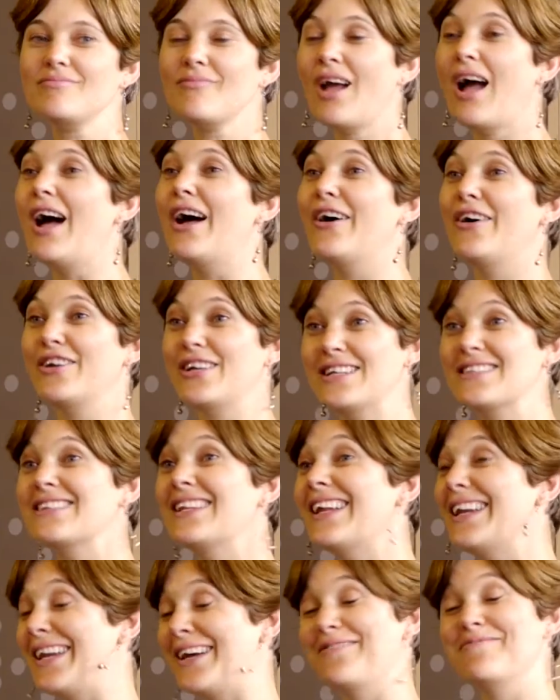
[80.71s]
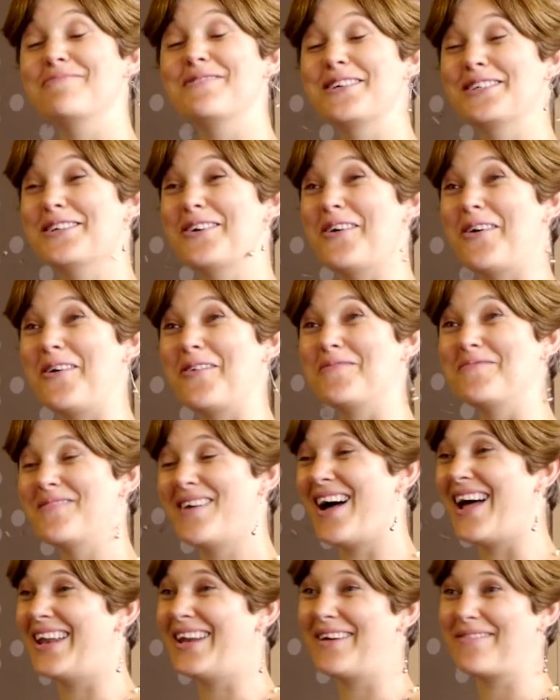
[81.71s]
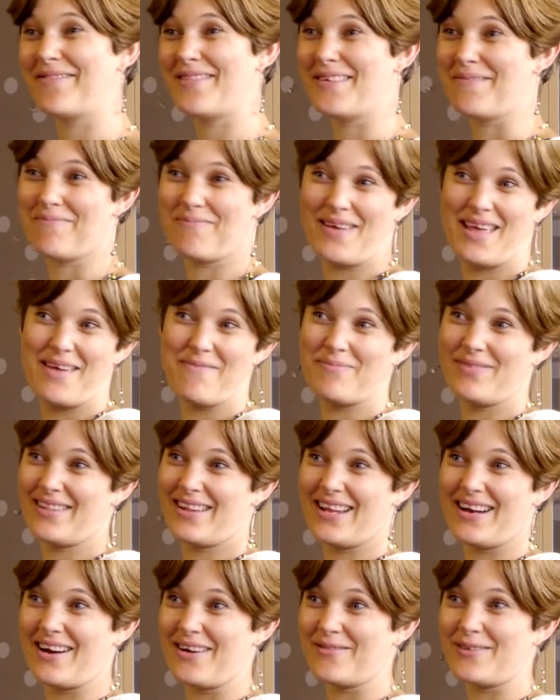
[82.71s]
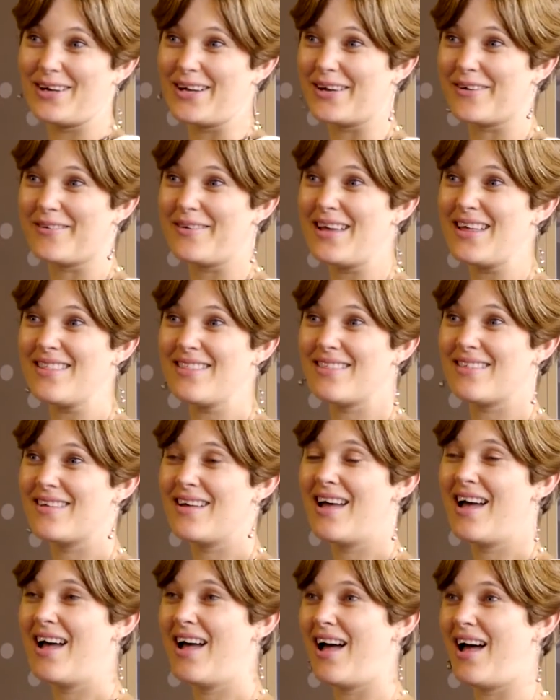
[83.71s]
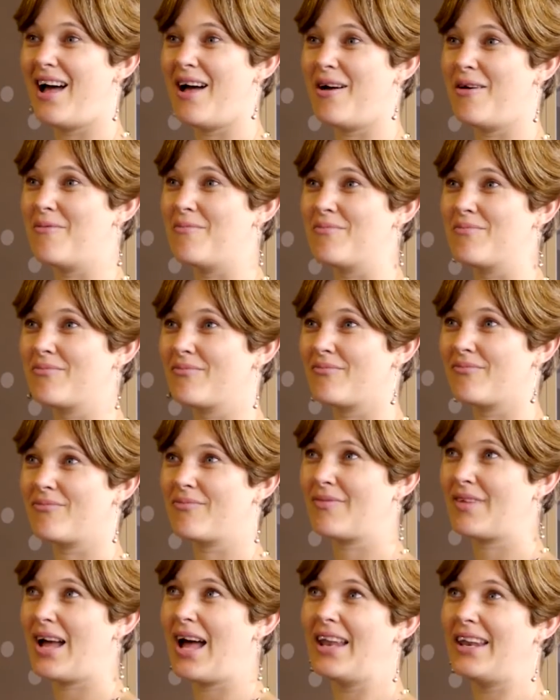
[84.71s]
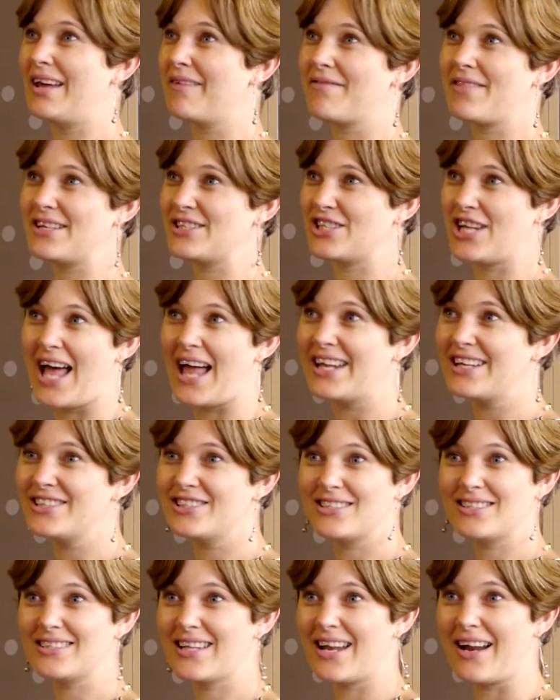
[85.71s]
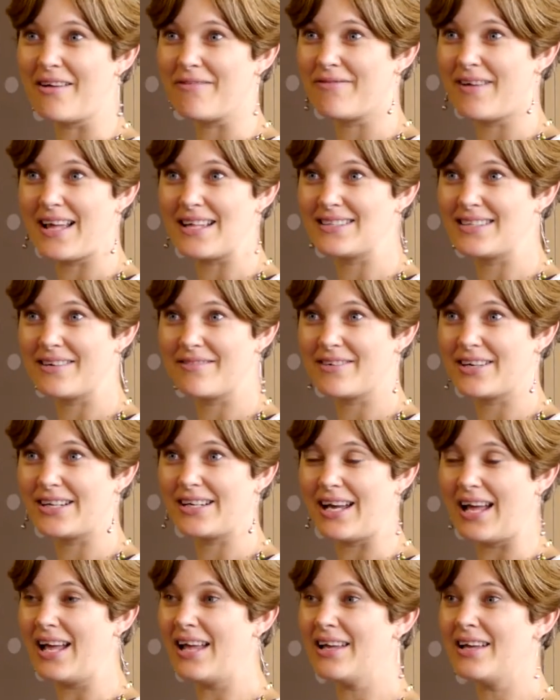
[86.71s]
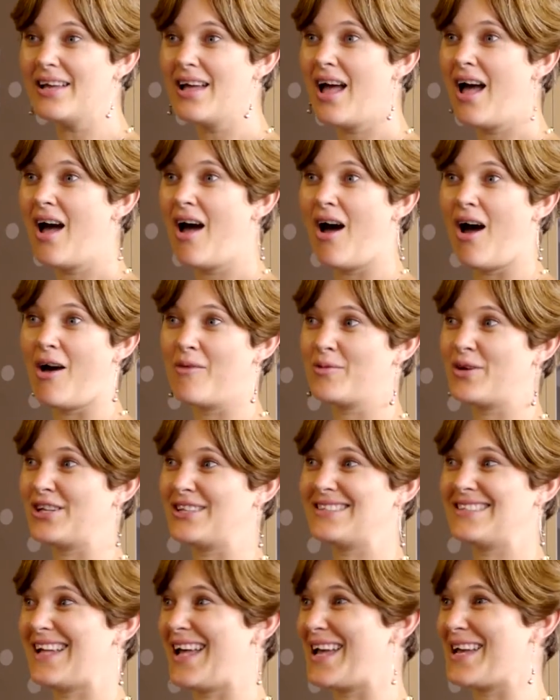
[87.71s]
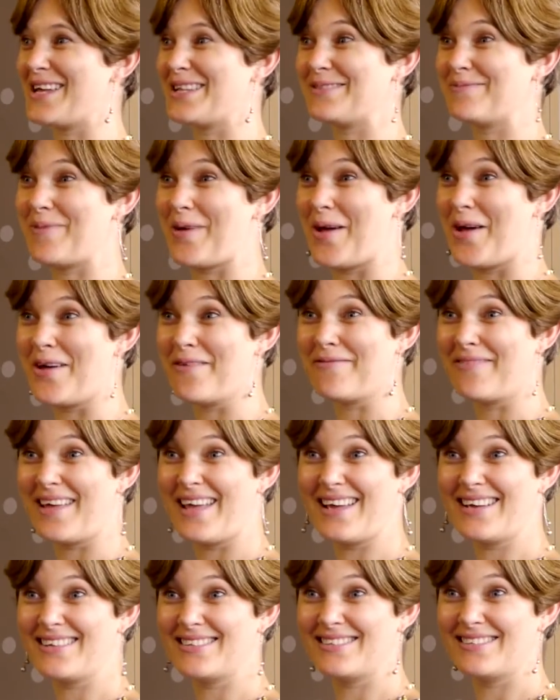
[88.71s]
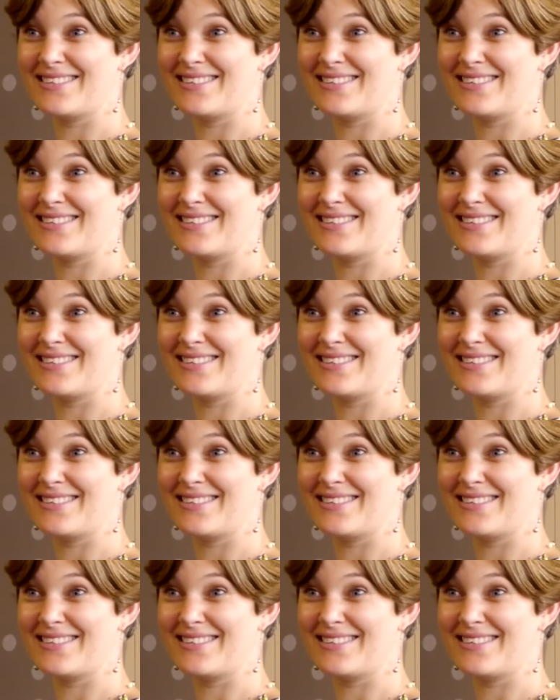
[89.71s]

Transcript: I honestly love my job. I love the people that I work with. I love the challenges that I face every day. I'm not saying it's perfect.